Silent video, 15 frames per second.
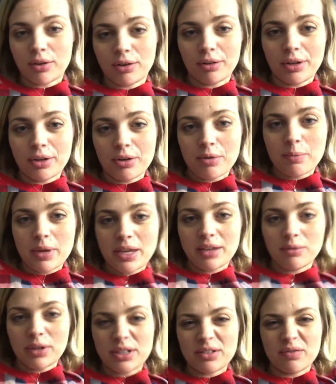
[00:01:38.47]
early on me,
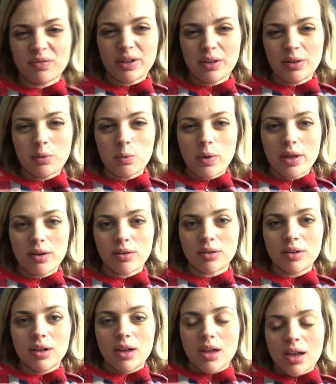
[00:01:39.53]
wasn't feeling well.
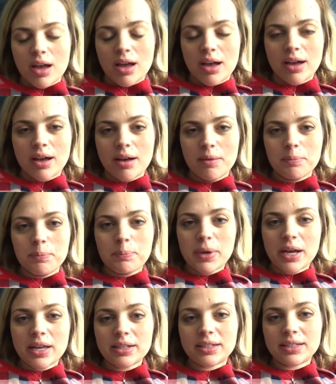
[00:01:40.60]
Um,
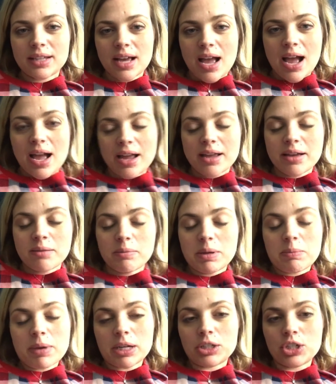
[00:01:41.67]
but I am
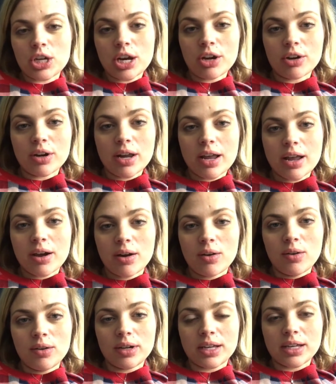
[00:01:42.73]
in my chair
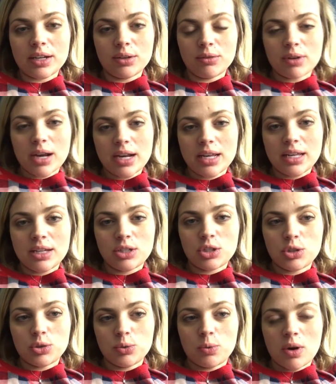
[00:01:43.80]
now, getting ready
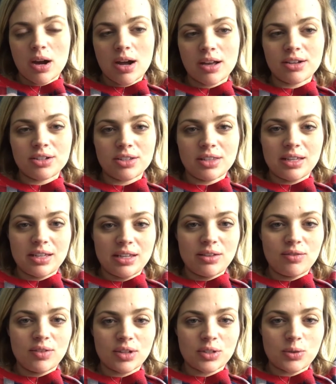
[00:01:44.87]
to watch the
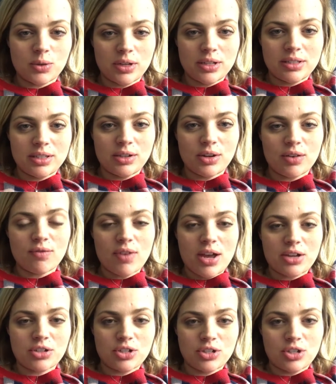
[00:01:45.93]
Victoria's Secret
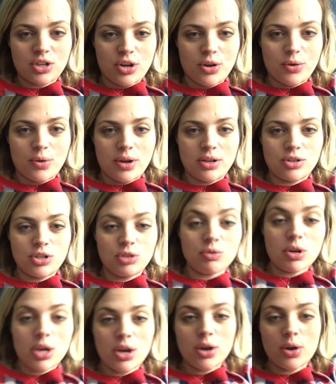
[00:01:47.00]
fashion show. As you
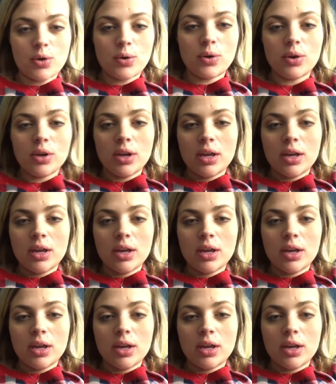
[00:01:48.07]
know,